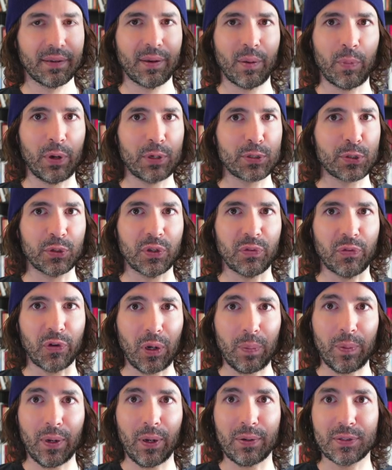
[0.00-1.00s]
I'm going to turn the
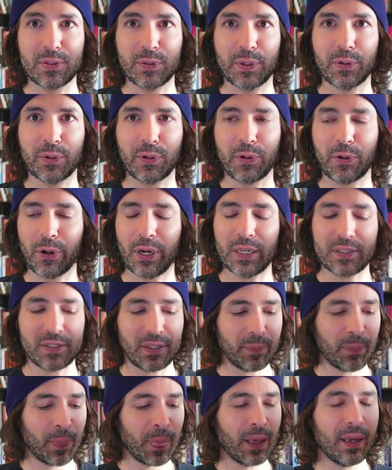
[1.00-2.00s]
volume down so I don't go
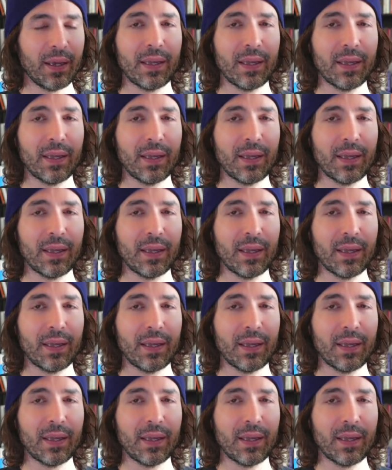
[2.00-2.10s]
crazy.